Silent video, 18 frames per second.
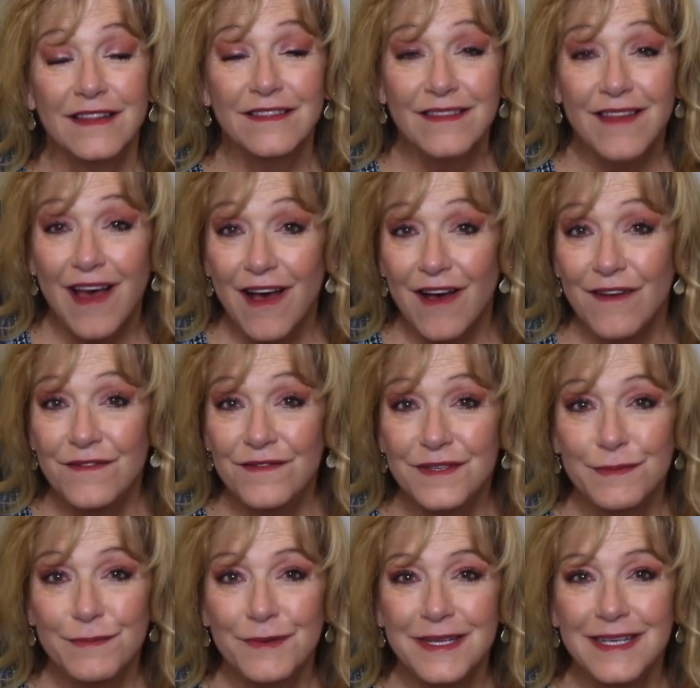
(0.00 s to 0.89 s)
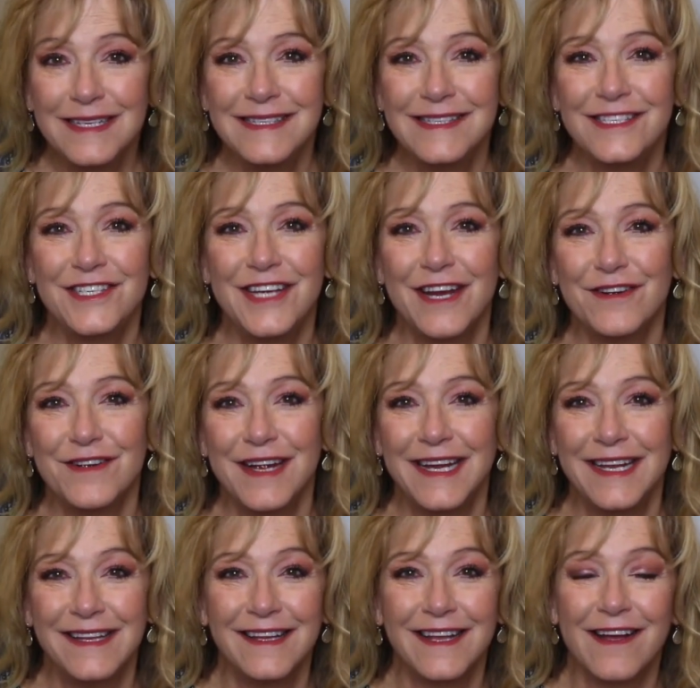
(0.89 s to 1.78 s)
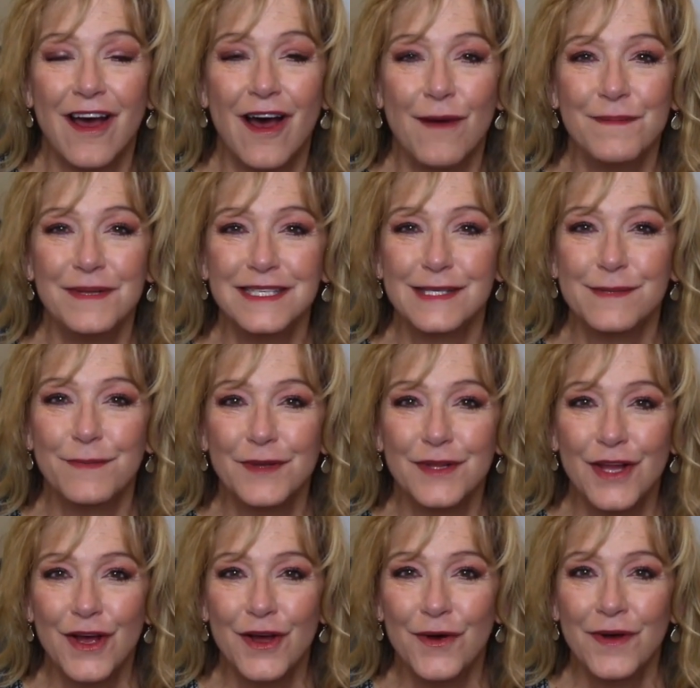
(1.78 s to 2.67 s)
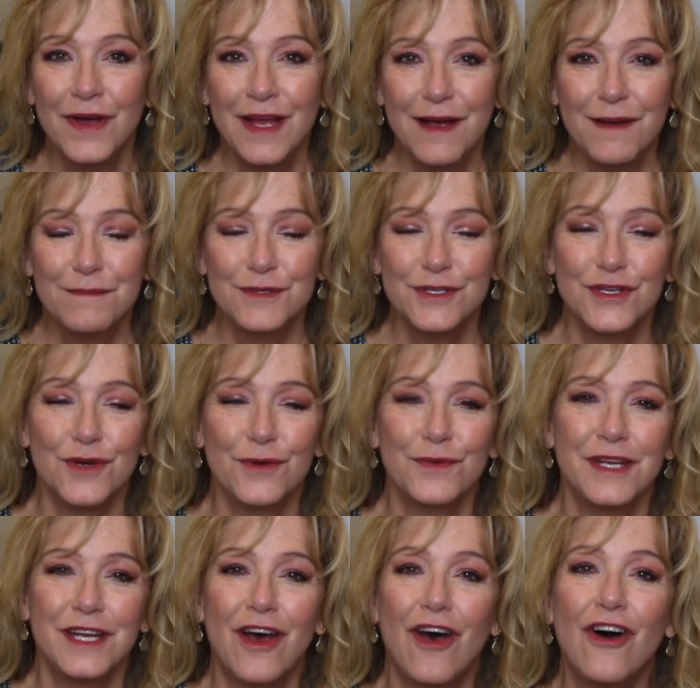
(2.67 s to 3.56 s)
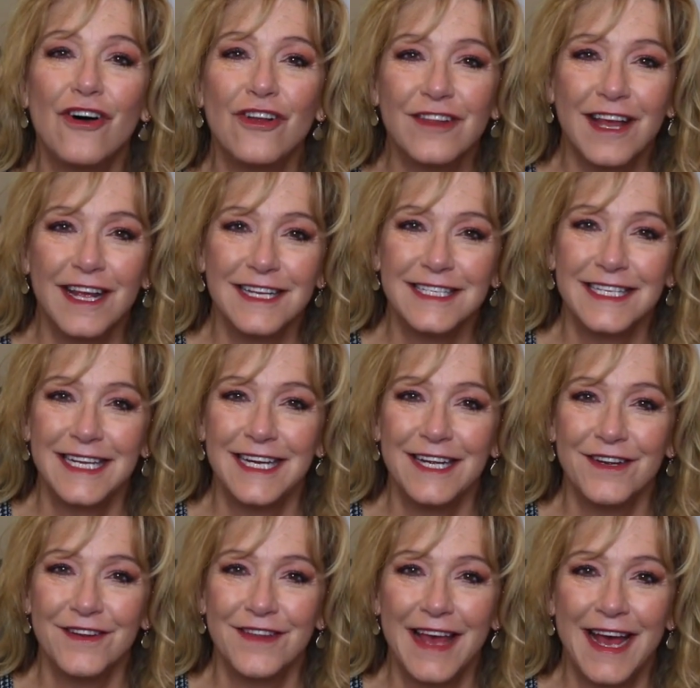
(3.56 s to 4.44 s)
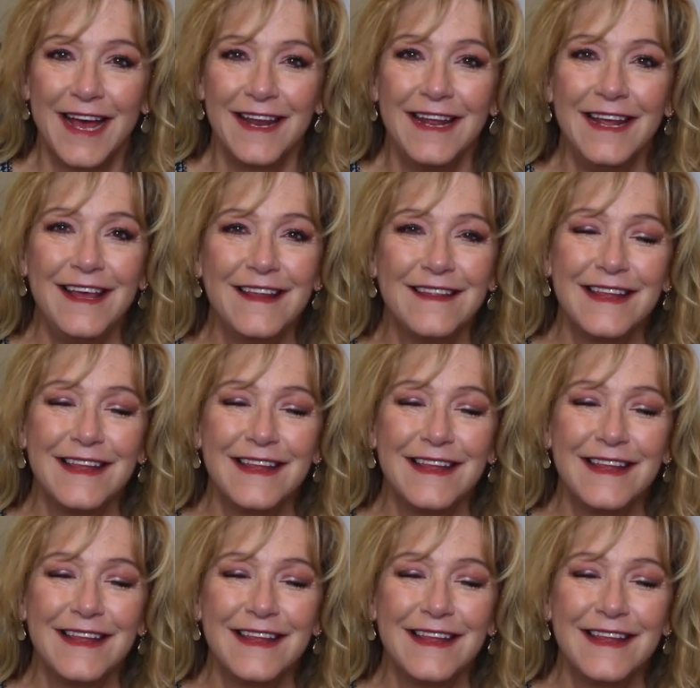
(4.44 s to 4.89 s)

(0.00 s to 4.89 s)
loved, please share in the comments below. I'm sure we'd all like to hear that.